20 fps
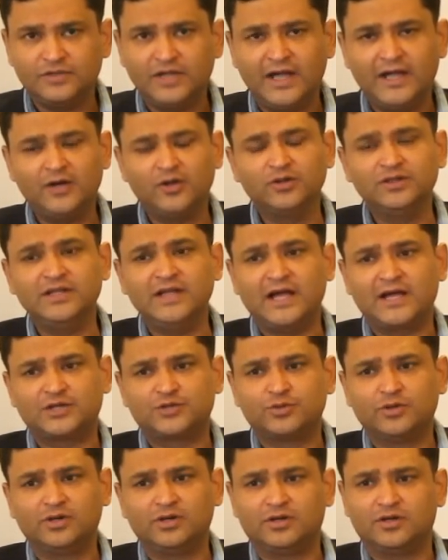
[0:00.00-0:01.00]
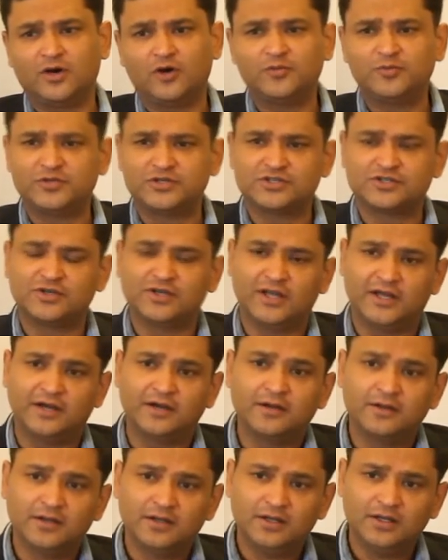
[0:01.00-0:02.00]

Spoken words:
and on the actual ground position line,